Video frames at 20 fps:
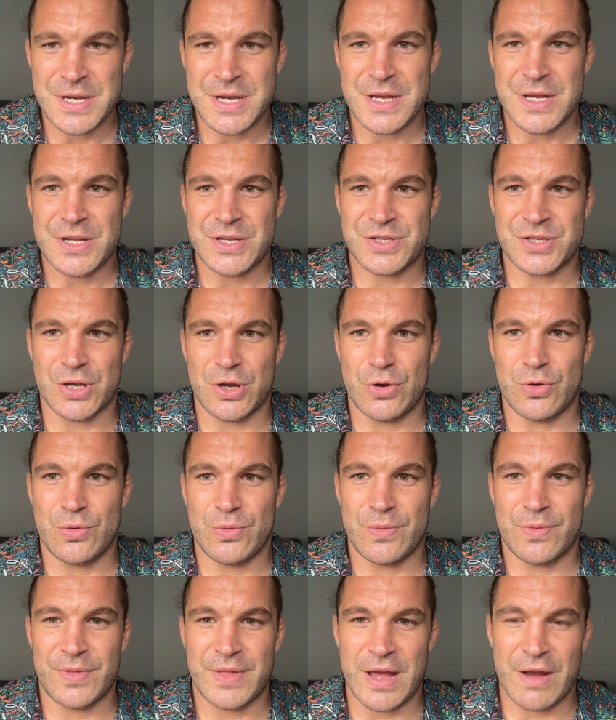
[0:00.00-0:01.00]
So
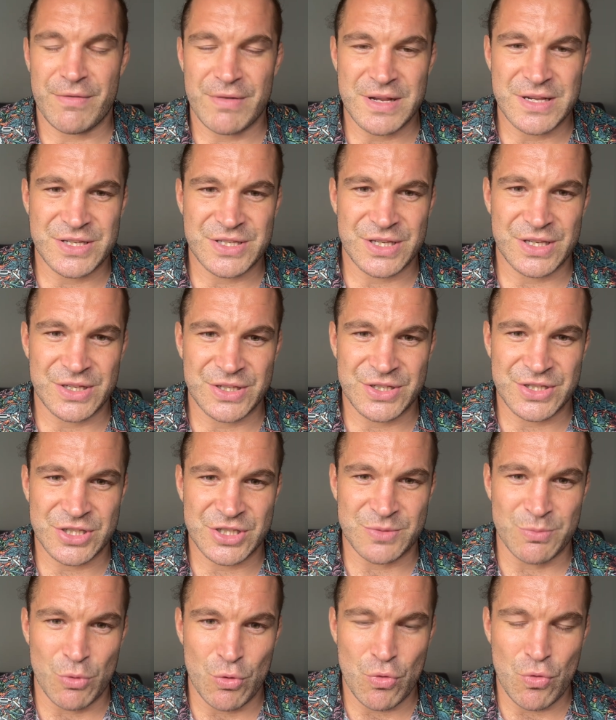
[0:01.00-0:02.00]
there is
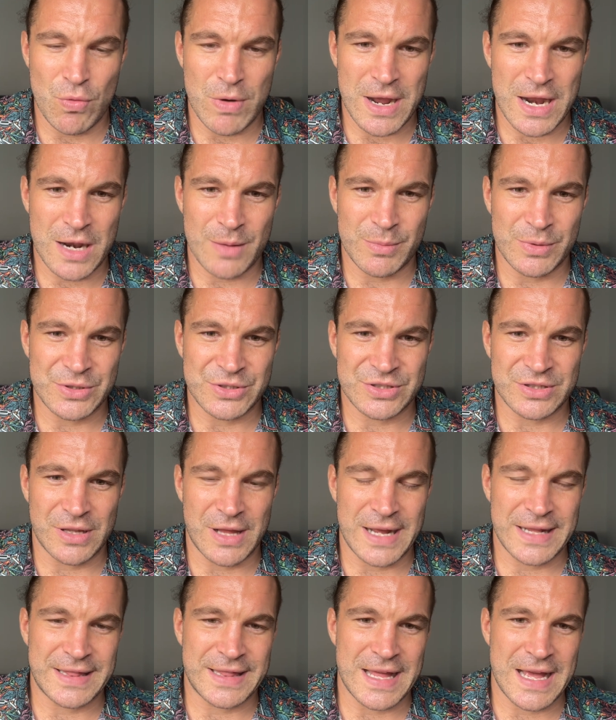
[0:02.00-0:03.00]
small elements
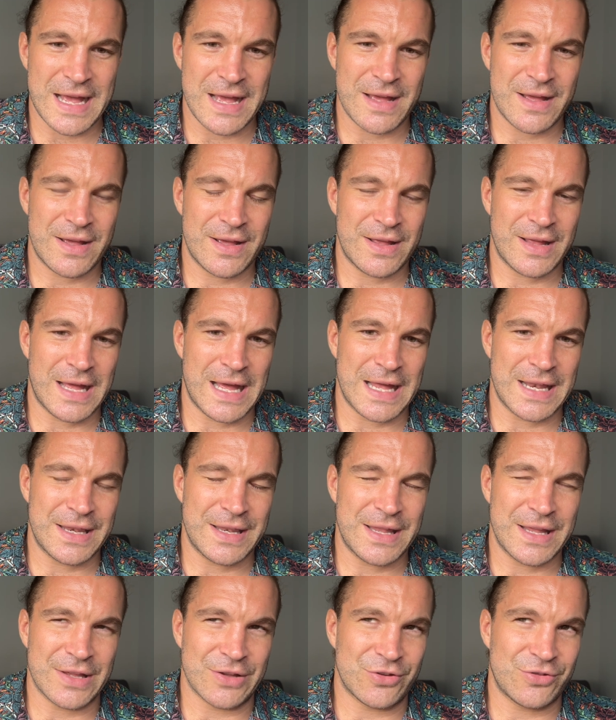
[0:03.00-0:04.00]
like that, and
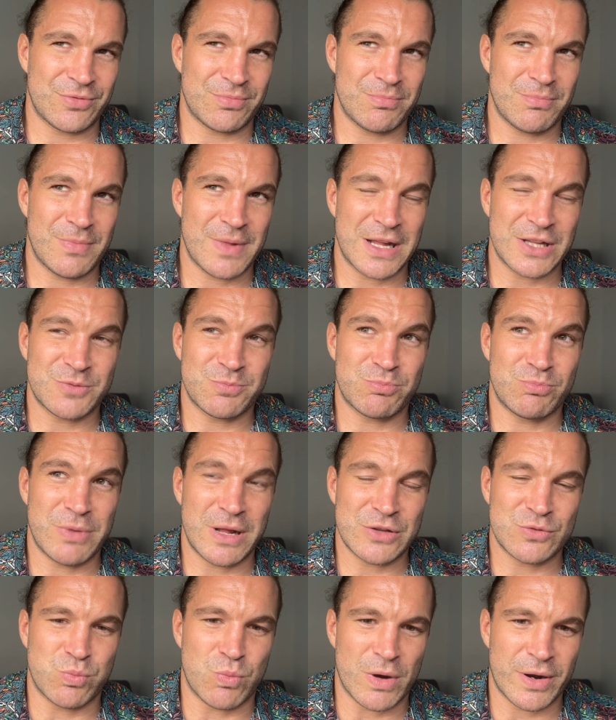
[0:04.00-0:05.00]

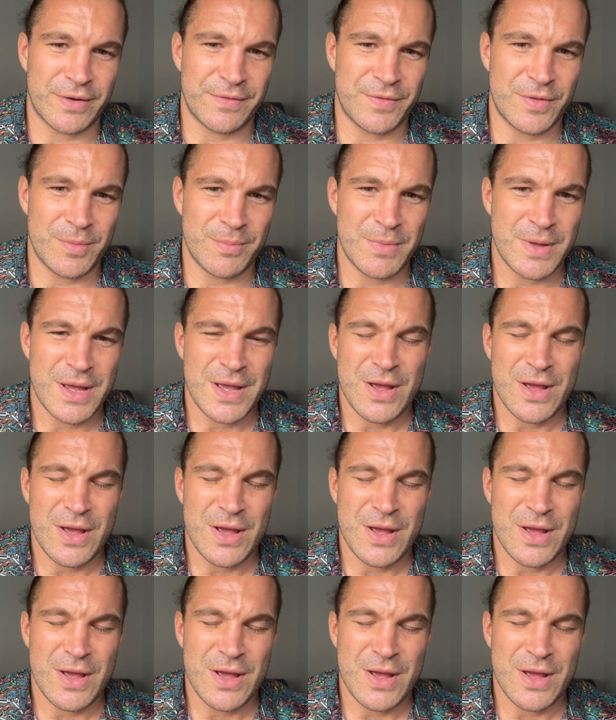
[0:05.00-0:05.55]
that's one of them.